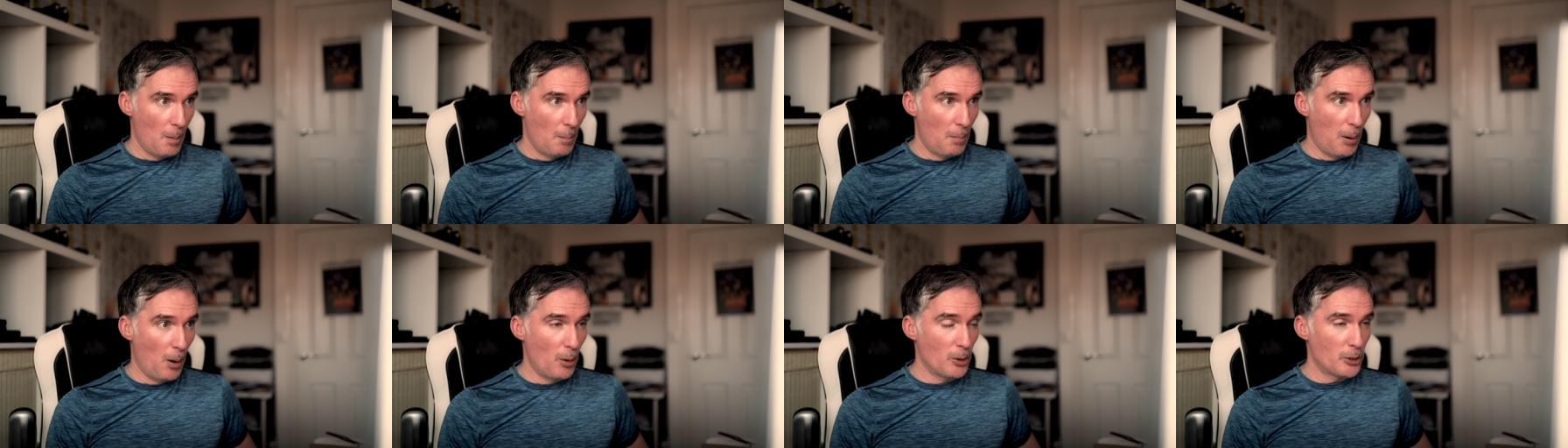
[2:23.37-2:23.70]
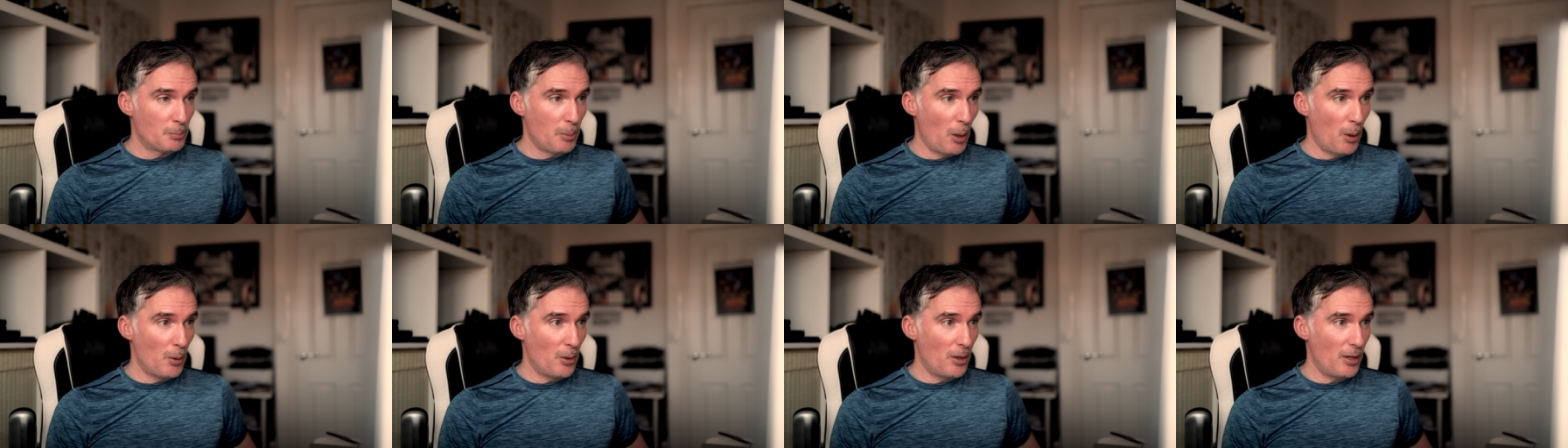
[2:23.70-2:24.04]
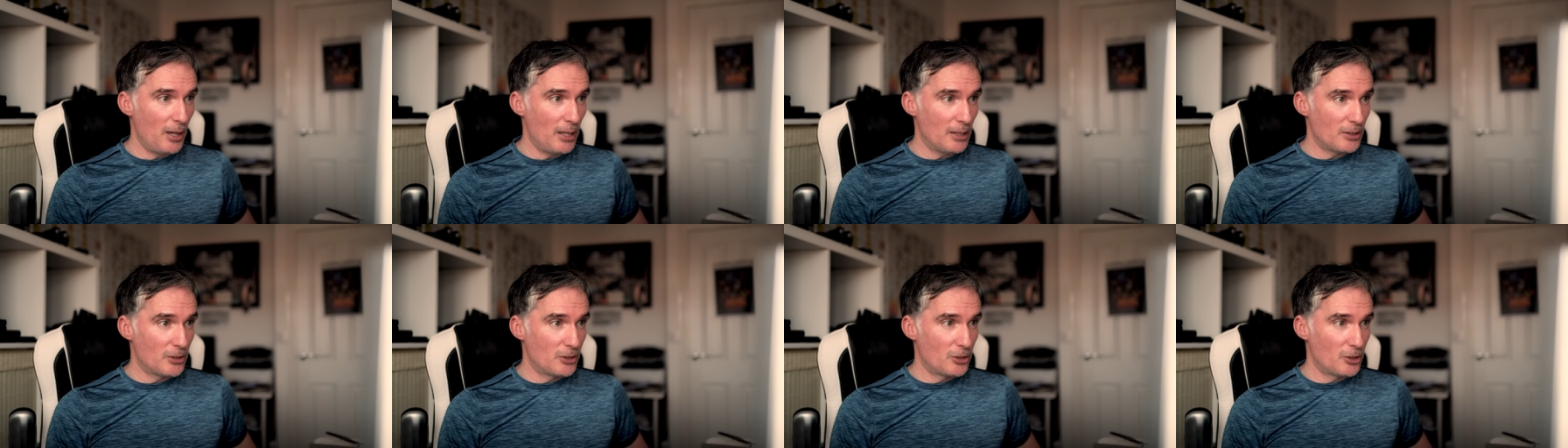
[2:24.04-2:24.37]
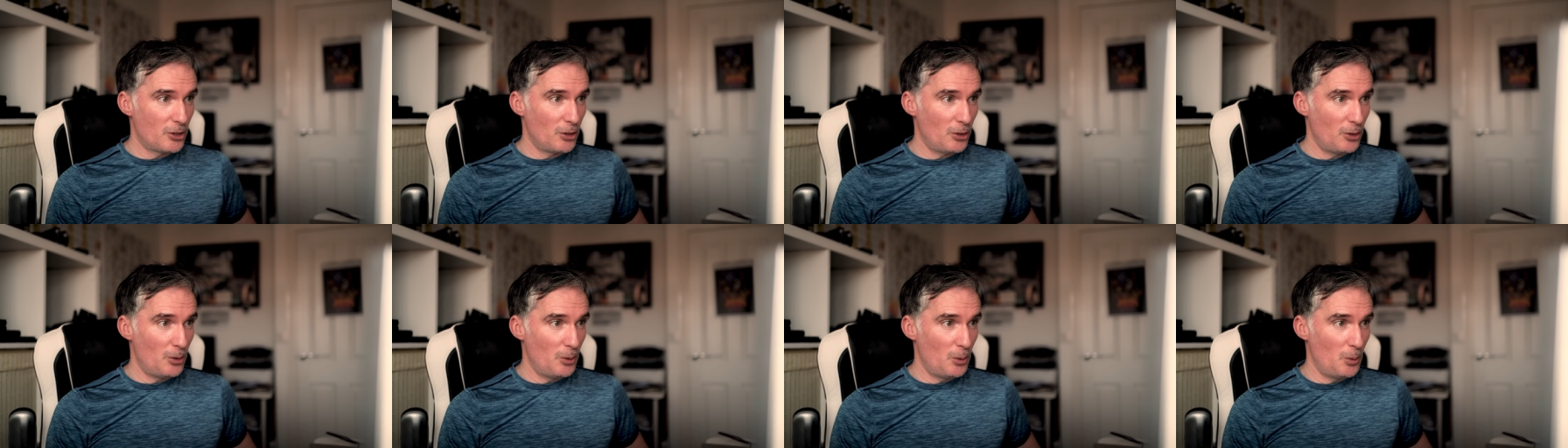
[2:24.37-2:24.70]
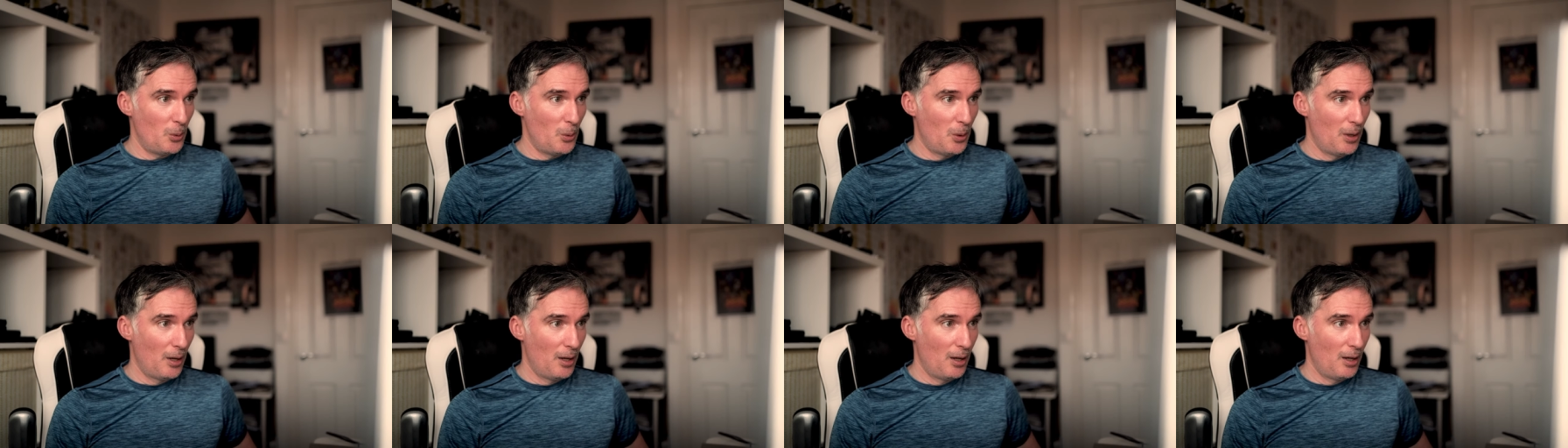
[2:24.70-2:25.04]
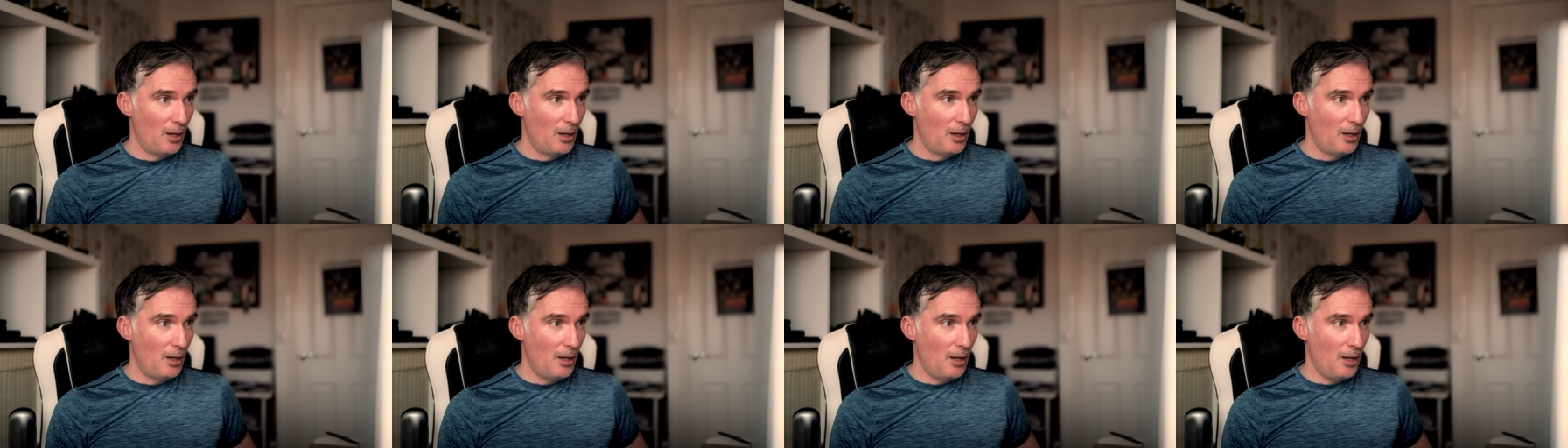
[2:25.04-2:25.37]
postponing it to
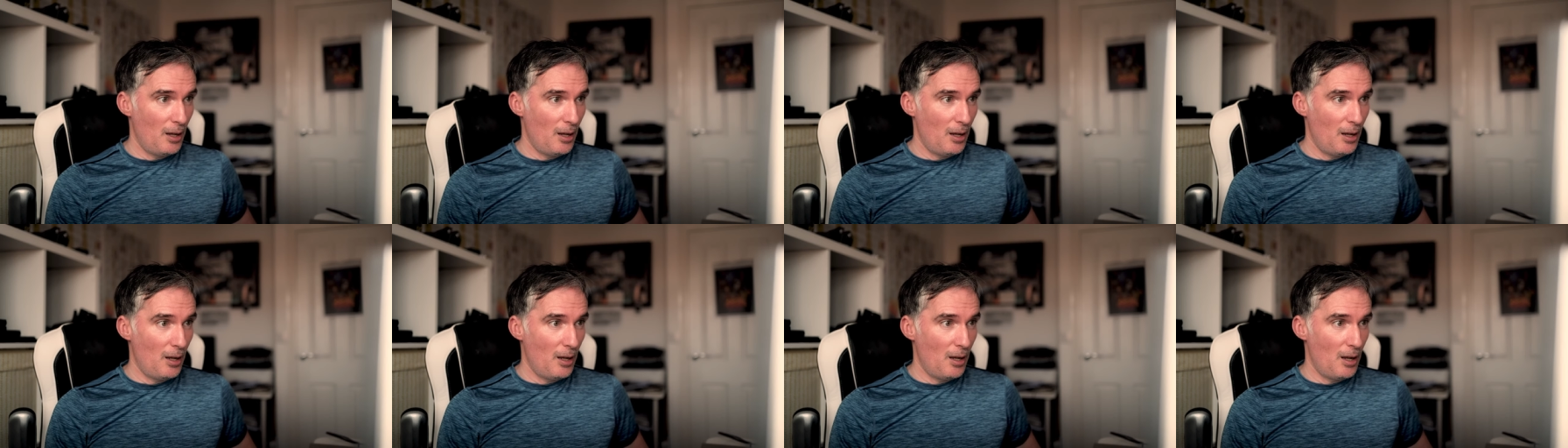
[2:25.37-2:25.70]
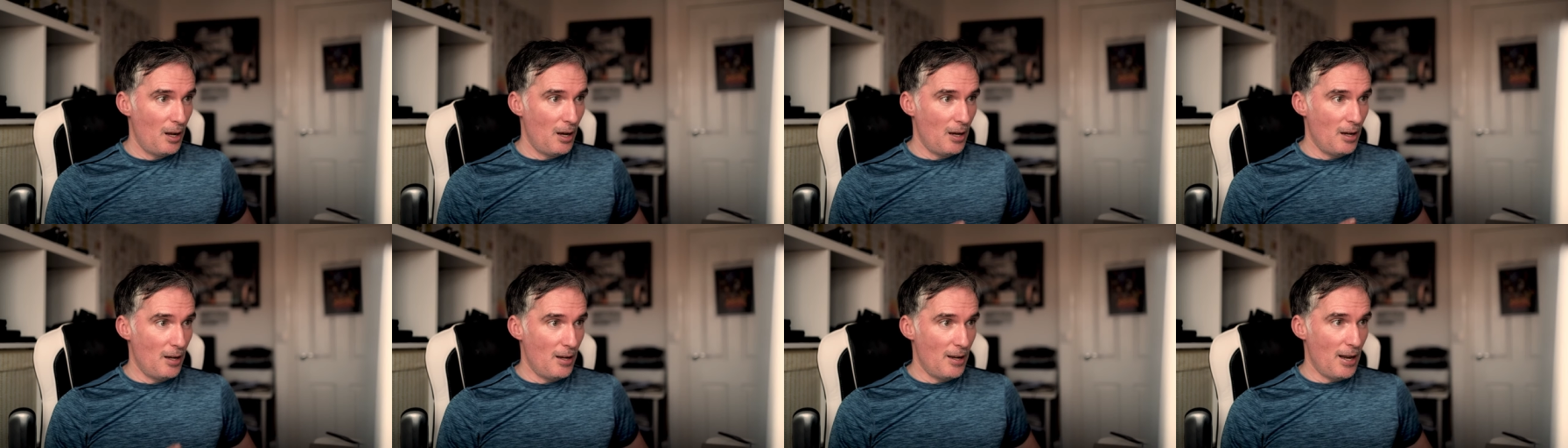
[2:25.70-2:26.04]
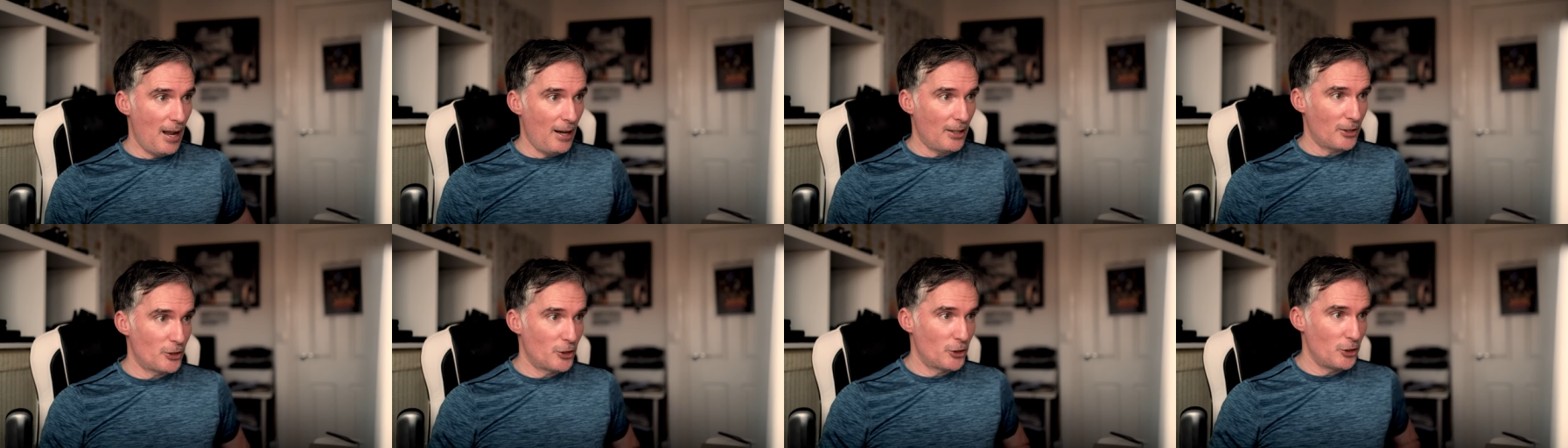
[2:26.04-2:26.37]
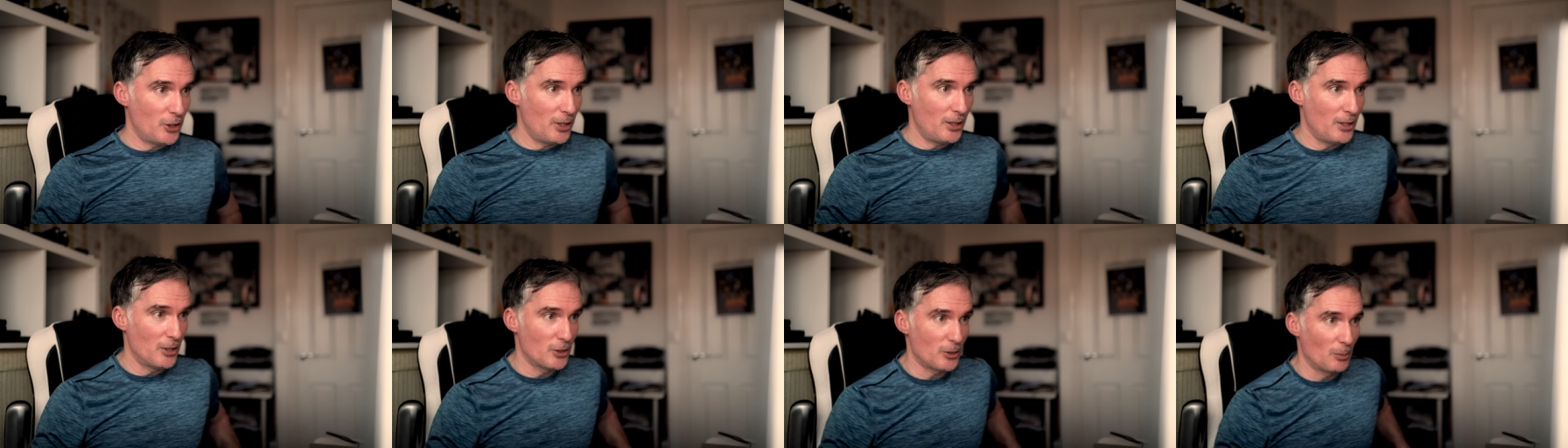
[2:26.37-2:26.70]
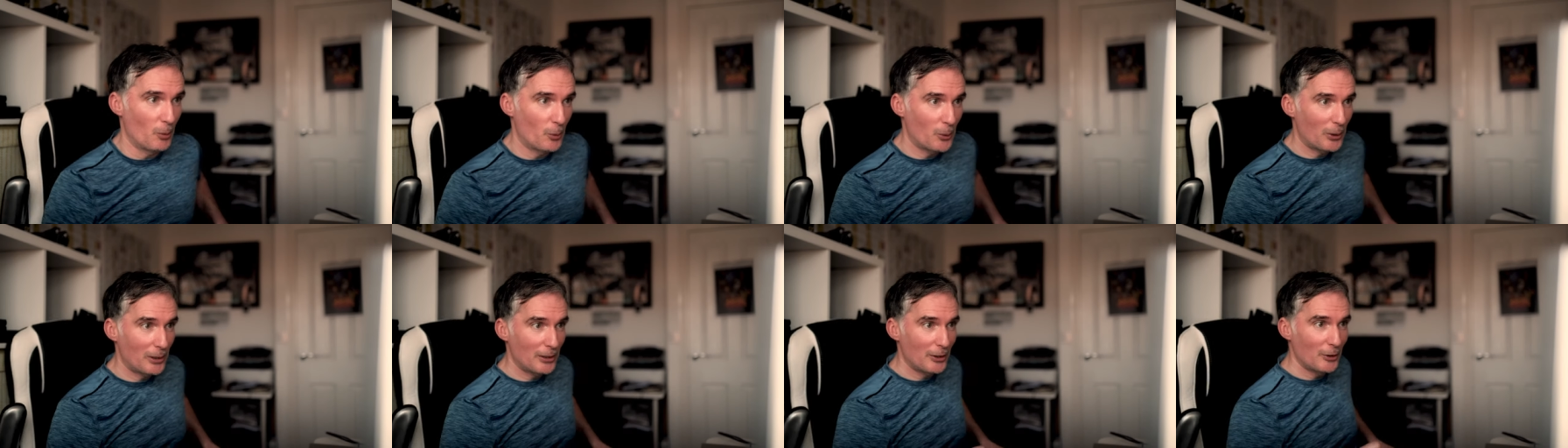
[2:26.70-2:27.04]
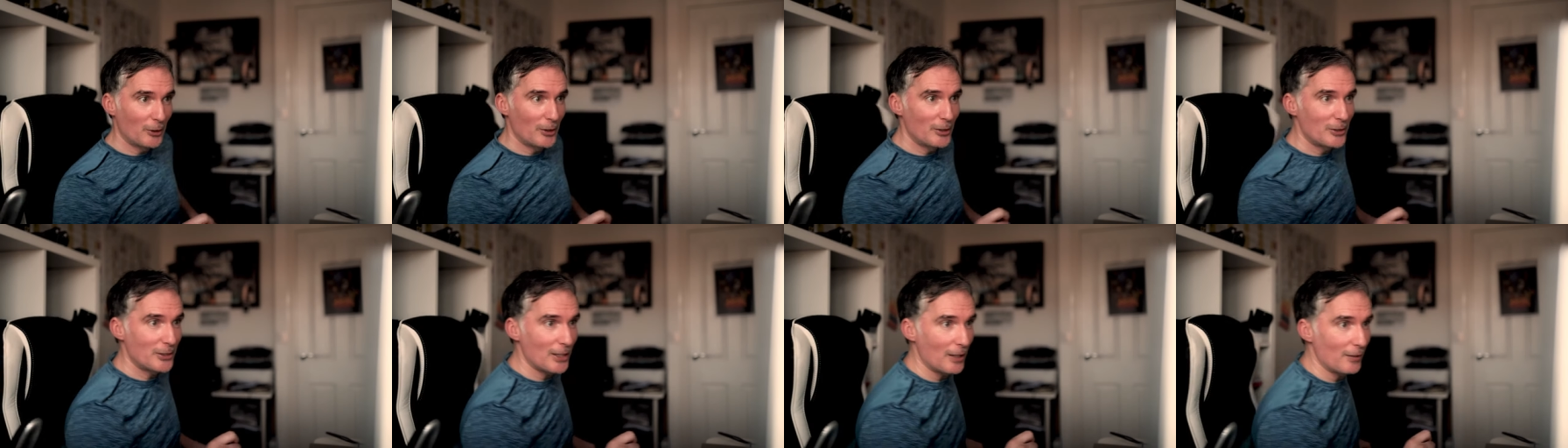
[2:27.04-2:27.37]
next year. So I'm quickly
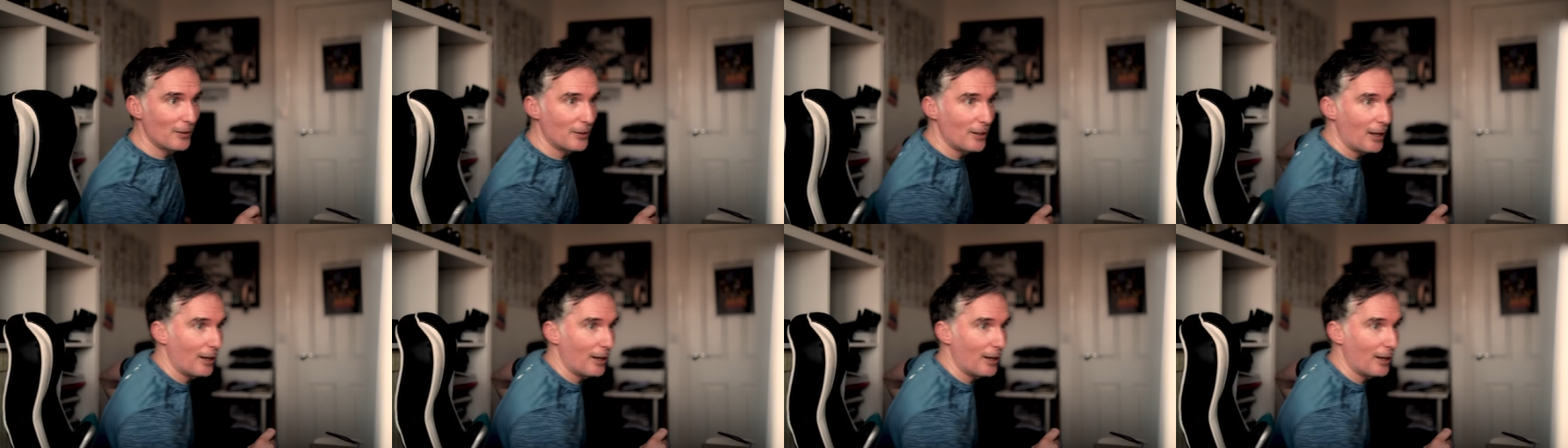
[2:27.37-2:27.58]
going to check the